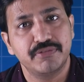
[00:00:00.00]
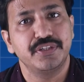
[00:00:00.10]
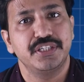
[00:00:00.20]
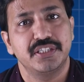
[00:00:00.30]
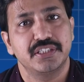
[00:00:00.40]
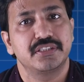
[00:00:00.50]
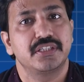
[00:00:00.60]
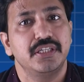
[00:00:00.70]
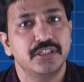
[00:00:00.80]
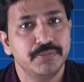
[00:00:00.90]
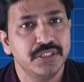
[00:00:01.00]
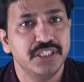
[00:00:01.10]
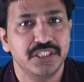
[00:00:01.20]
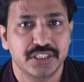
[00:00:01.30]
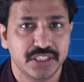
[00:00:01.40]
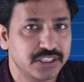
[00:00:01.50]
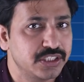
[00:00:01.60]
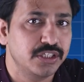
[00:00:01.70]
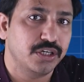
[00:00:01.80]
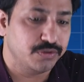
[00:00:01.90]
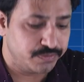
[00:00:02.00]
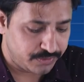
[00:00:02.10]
fetus is being discussed now.